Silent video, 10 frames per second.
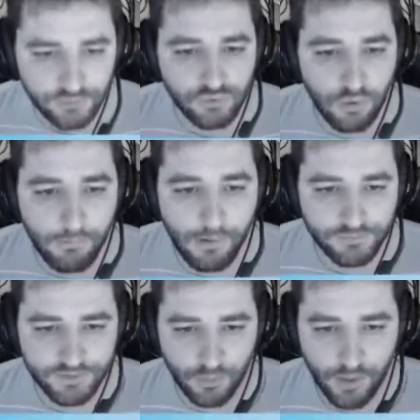know about this
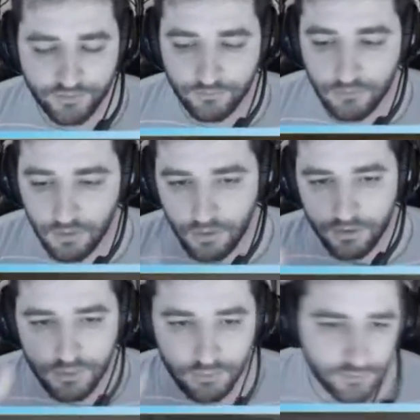aggression, you
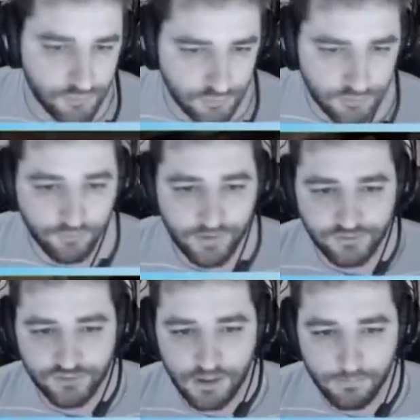need to do this fast
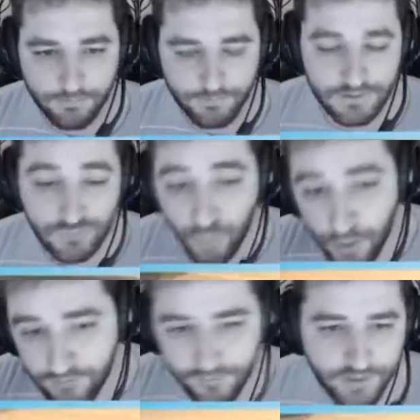jump. It's way
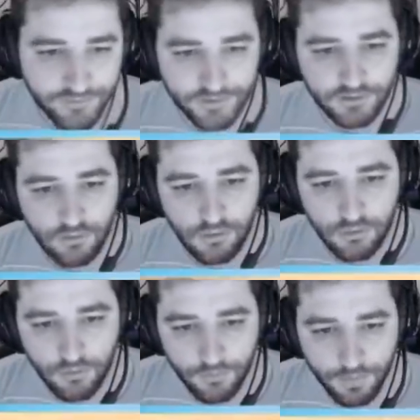faster than go
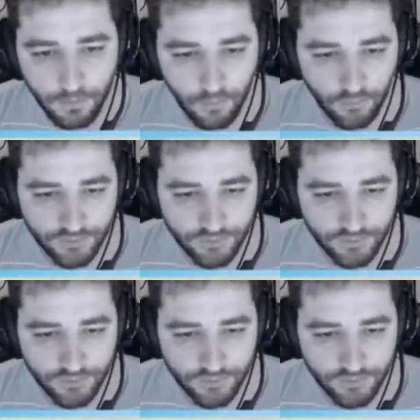over the